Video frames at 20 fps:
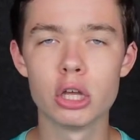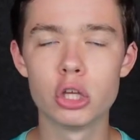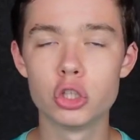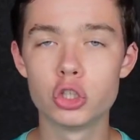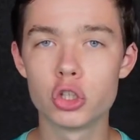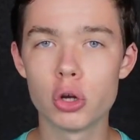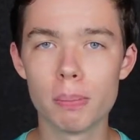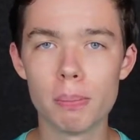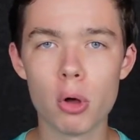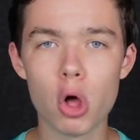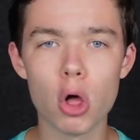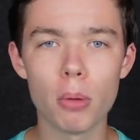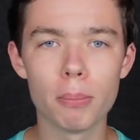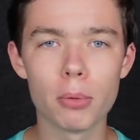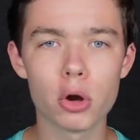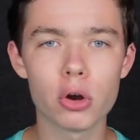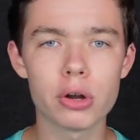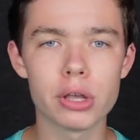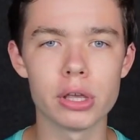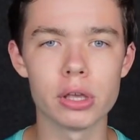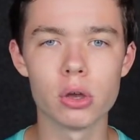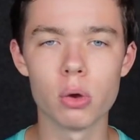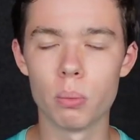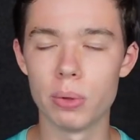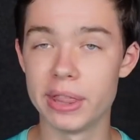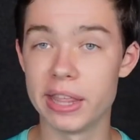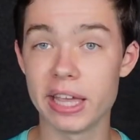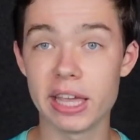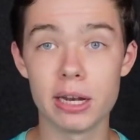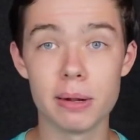Jamal Murray,
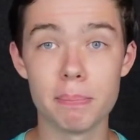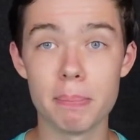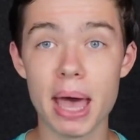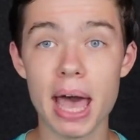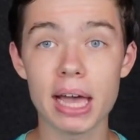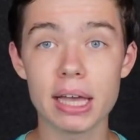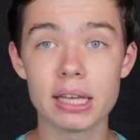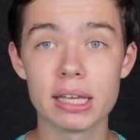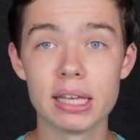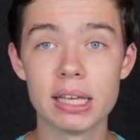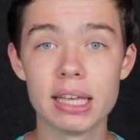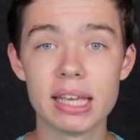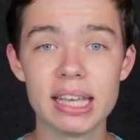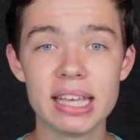when they get him back,